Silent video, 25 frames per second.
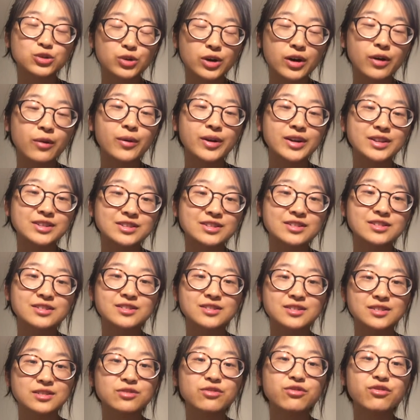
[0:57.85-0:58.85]
Travis
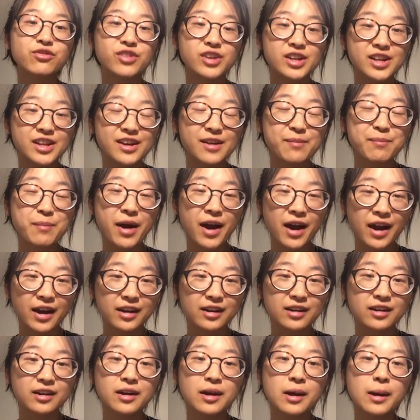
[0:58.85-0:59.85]

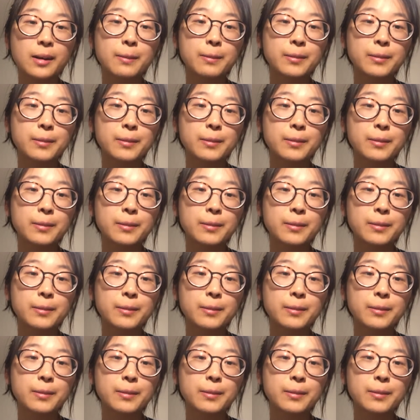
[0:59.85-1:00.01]
feedback